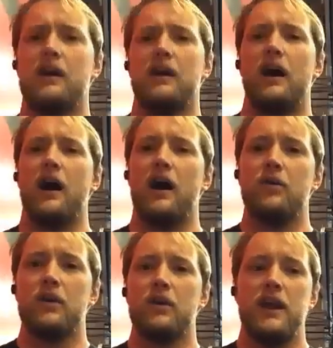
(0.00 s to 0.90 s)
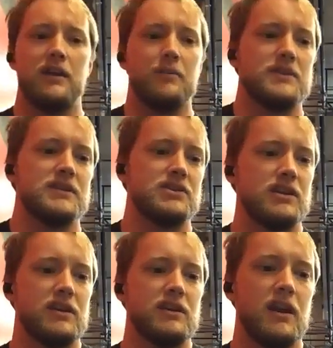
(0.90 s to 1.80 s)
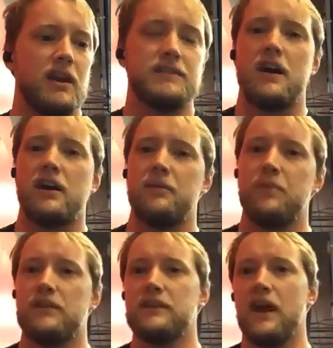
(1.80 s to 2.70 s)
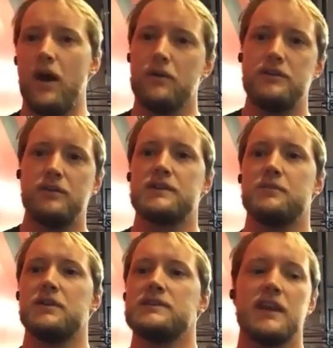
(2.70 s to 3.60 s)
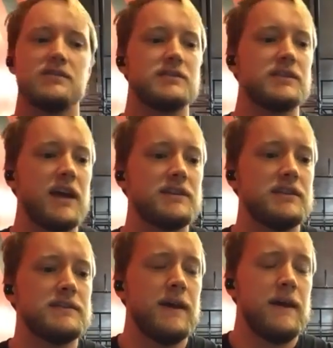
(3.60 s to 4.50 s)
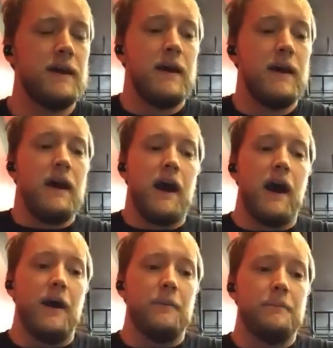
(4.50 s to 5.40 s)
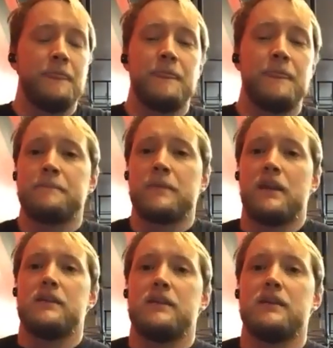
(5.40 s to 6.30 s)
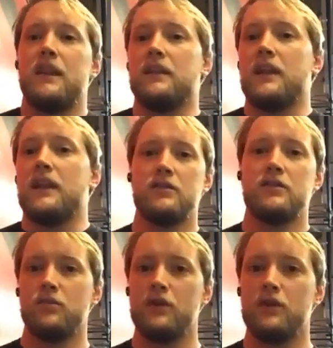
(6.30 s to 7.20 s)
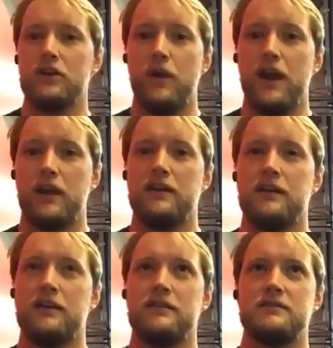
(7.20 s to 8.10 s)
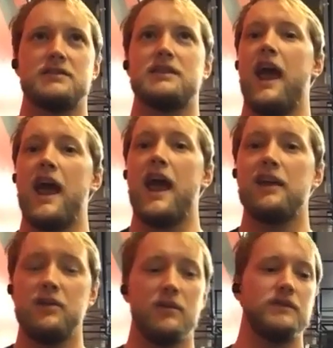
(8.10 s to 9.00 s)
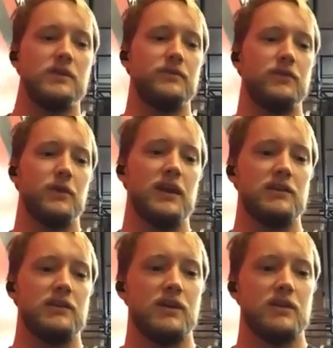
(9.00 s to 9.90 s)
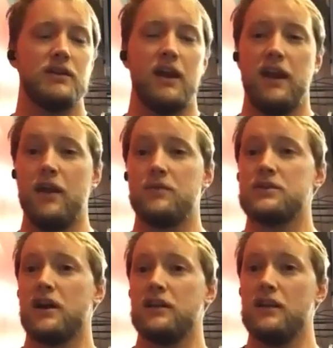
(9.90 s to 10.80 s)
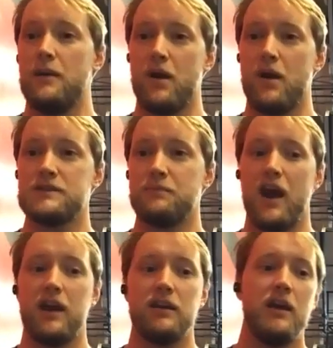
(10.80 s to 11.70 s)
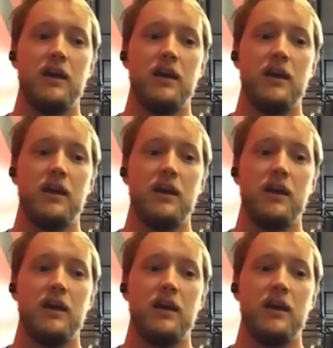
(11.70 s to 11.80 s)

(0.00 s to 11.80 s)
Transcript: uh, we're in a position, and I'll talk about that while we're doing some of these exercises. Um, and then like real quick, just anatomy review before we get into it. Again, we're talking lumbar spine.